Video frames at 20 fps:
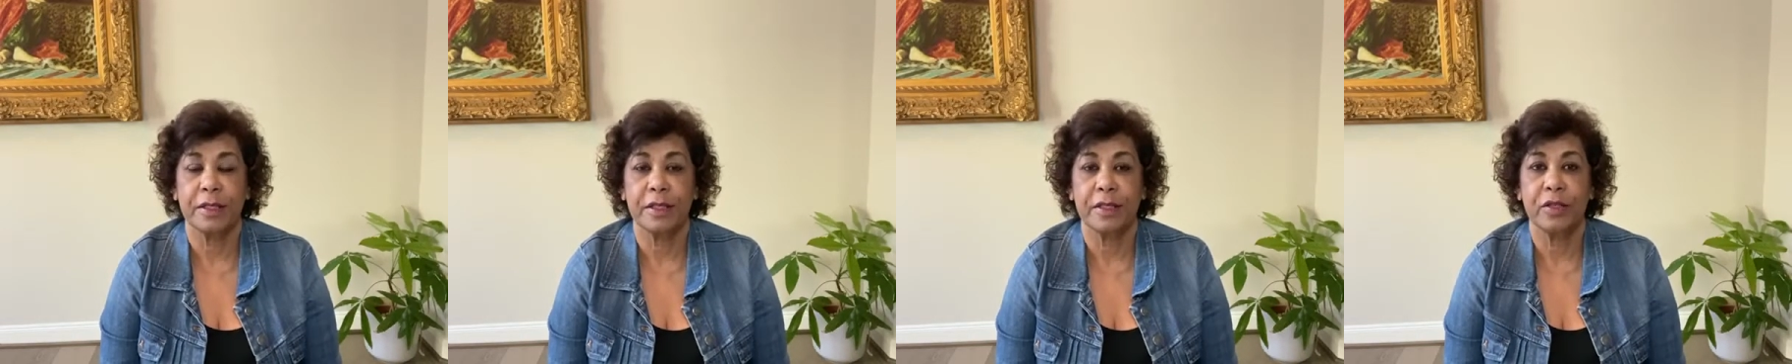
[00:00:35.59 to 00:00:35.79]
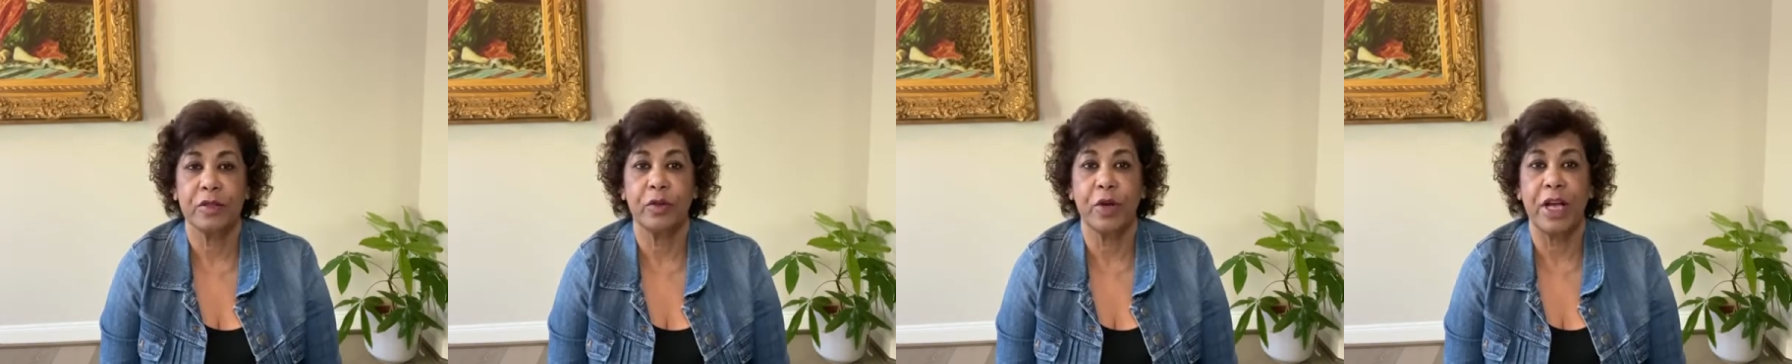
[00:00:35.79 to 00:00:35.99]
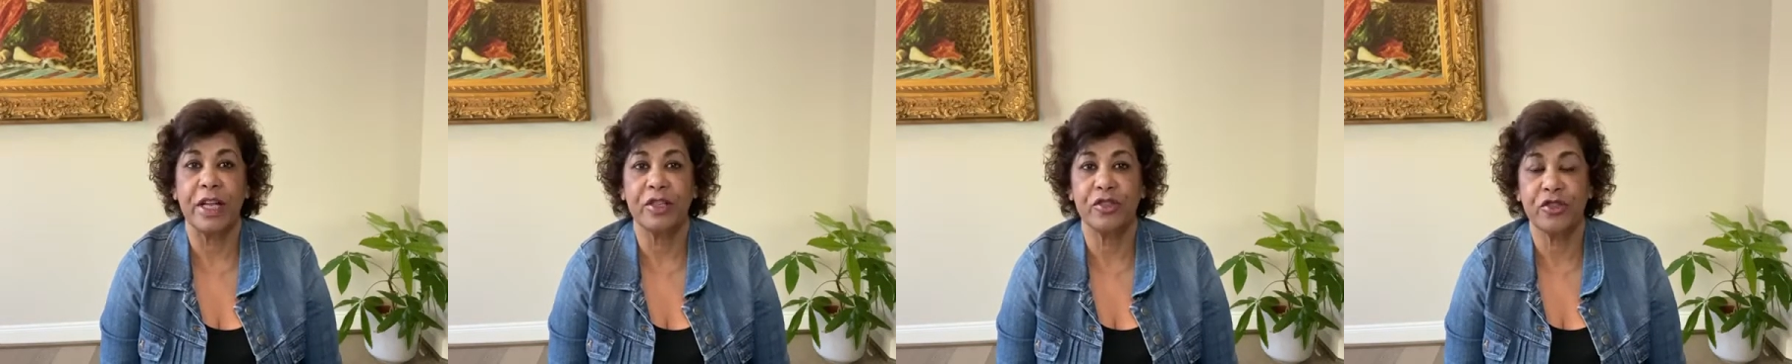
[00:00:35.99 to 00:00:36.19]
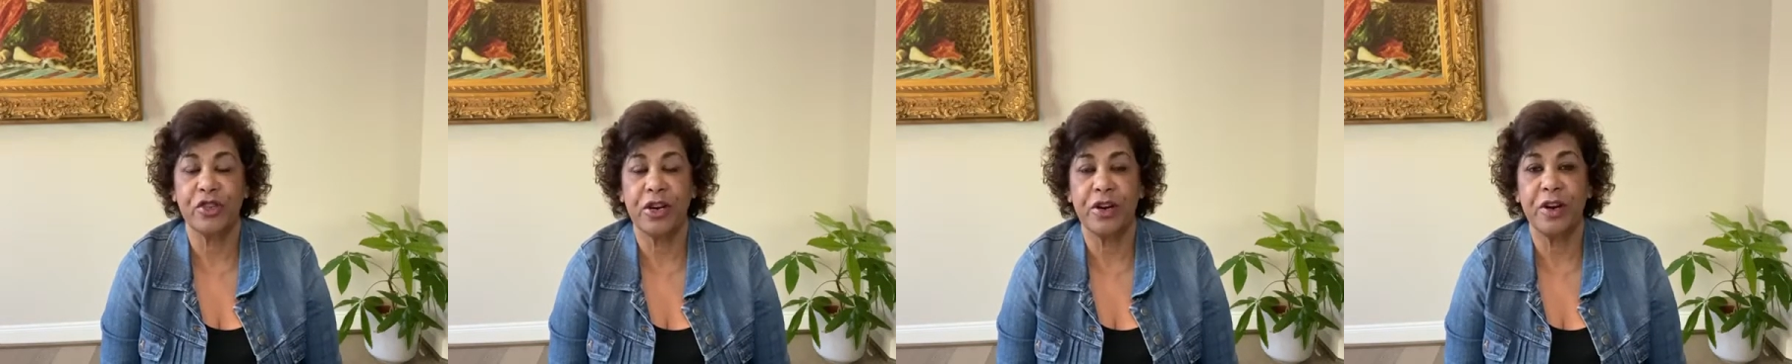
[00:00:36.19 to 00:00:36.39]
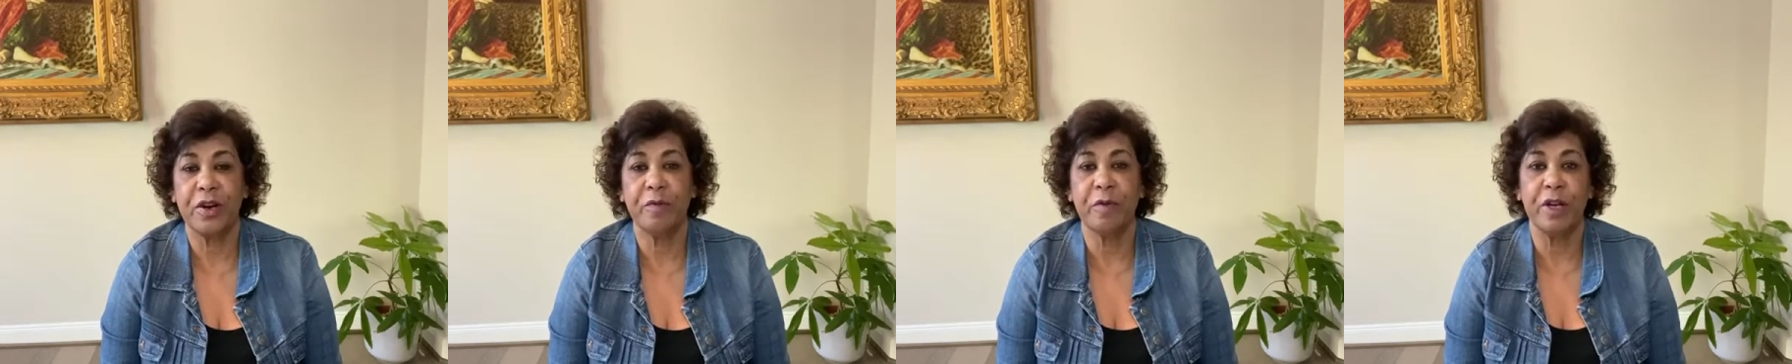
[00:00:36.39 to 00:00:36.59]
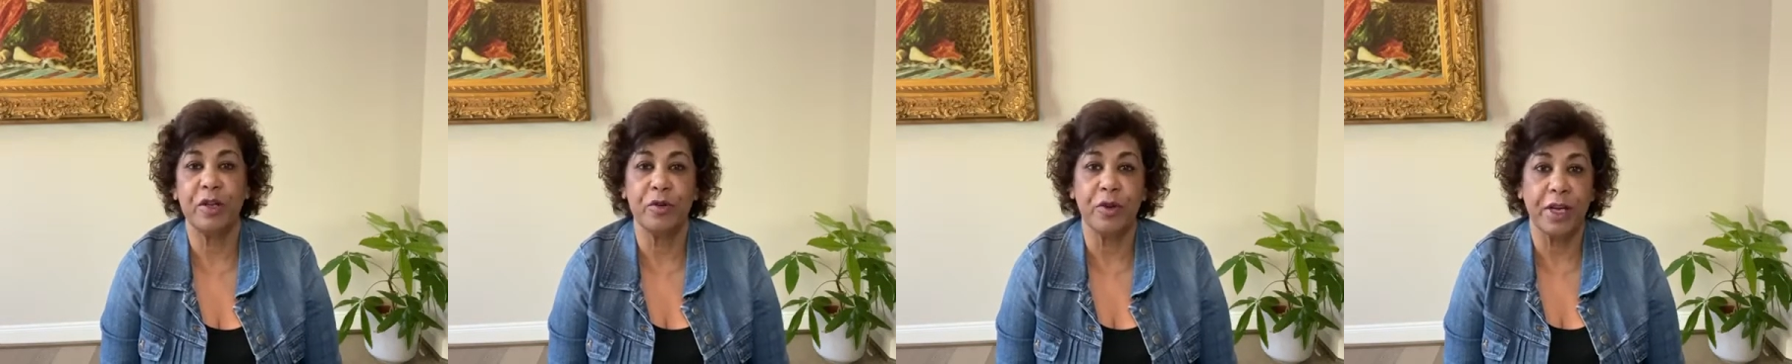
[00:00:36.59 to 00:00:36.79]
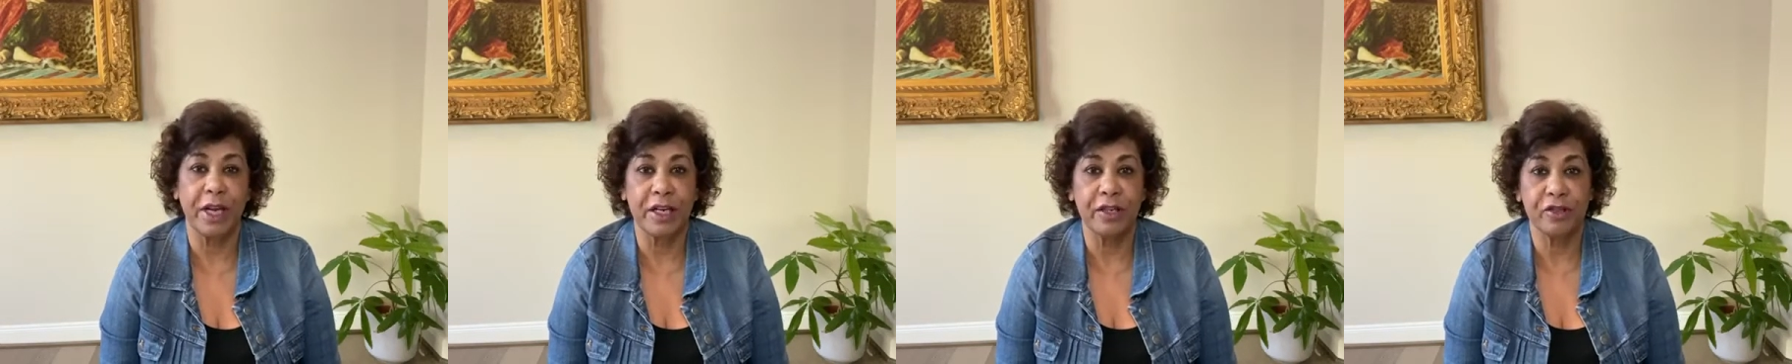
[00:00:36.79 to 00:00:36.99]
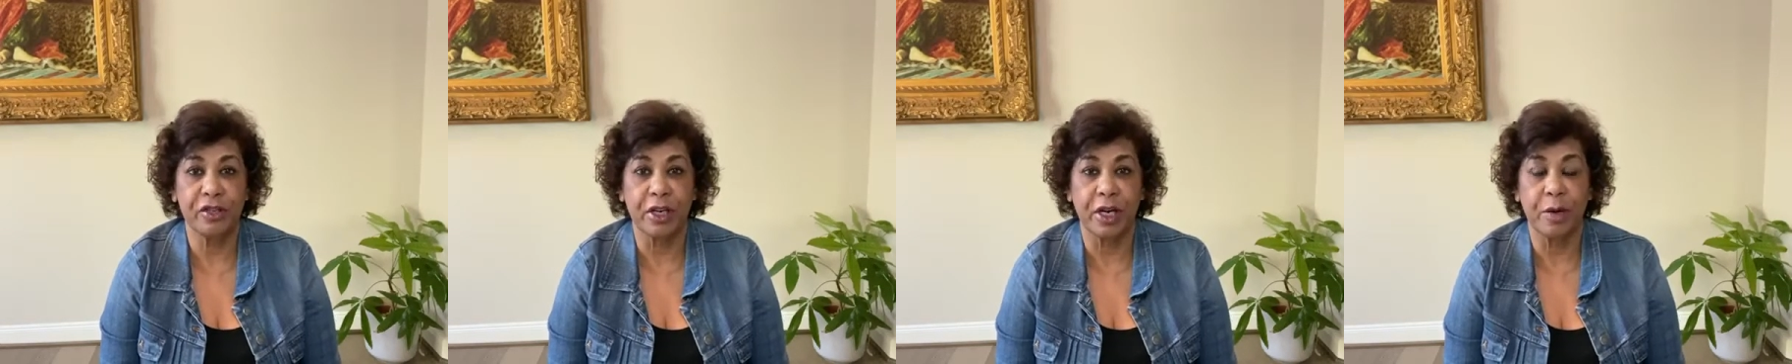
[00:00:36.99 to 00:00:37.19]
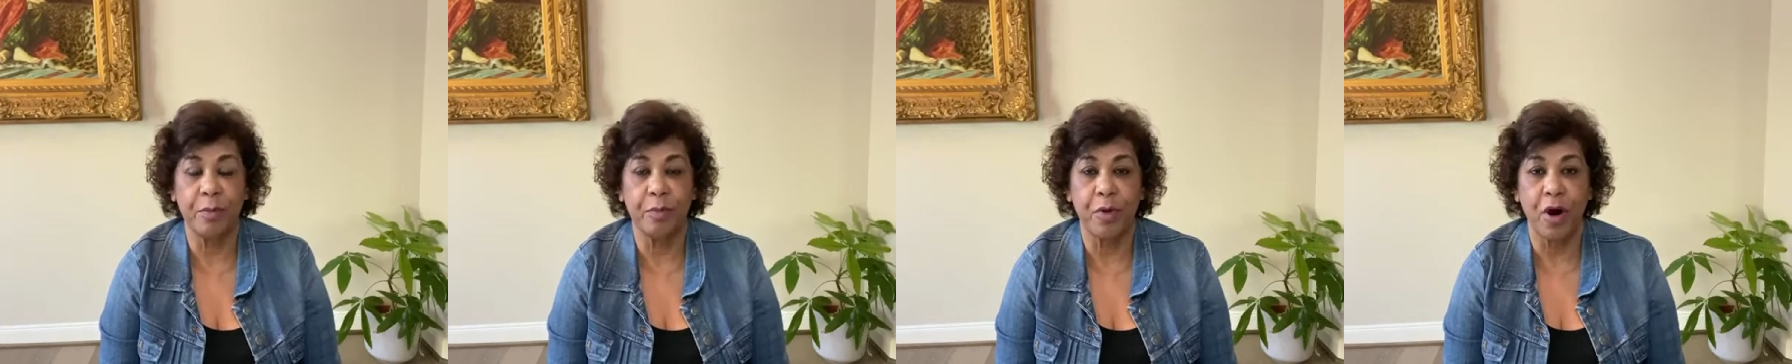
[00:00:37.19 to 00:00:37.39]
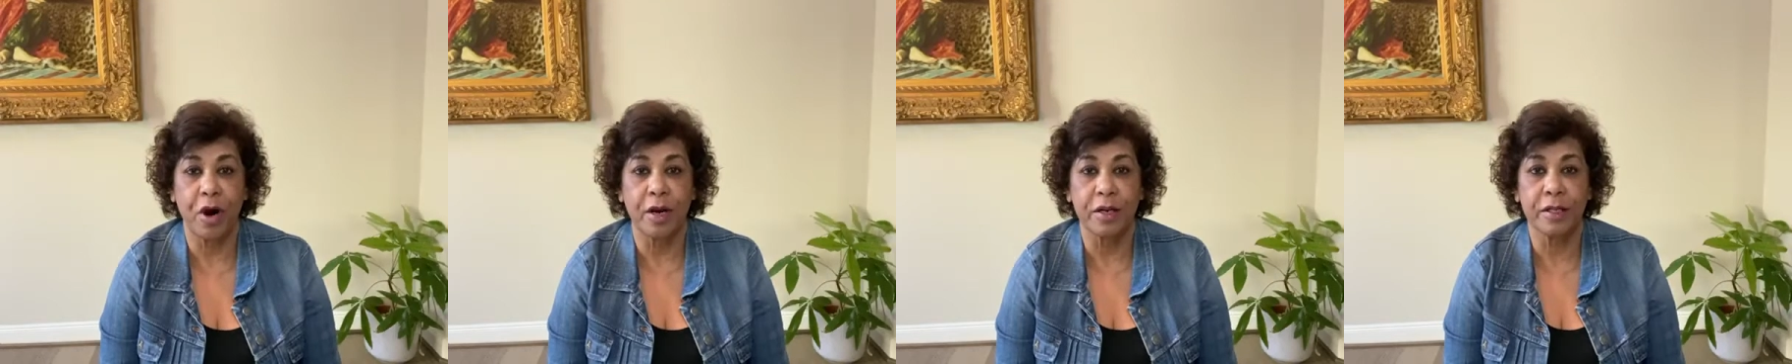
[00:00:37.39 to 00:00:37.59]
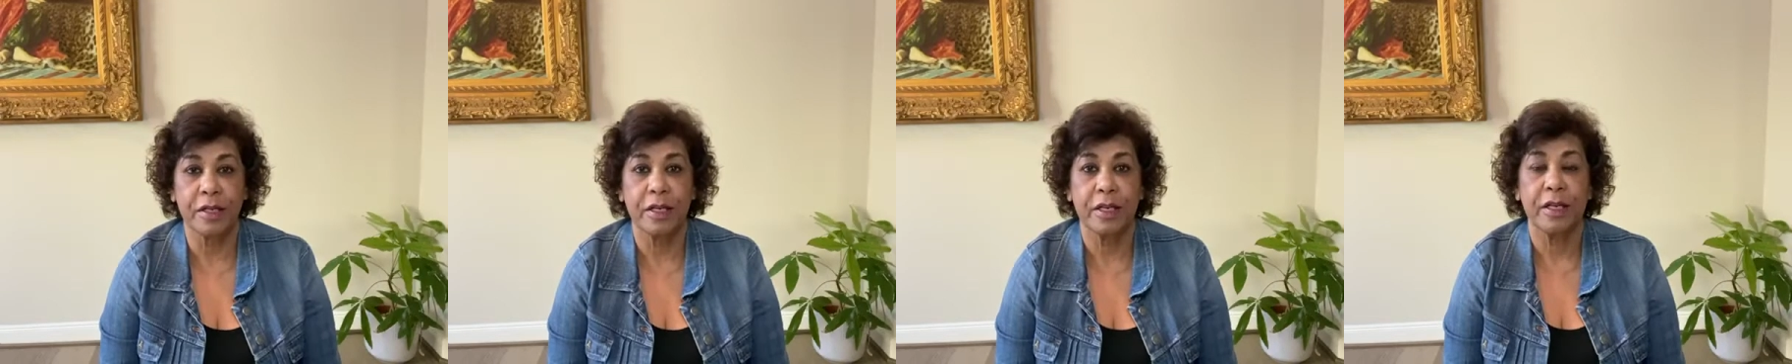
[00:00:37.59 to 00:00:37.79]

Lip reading: So as children, when you get chickenpox,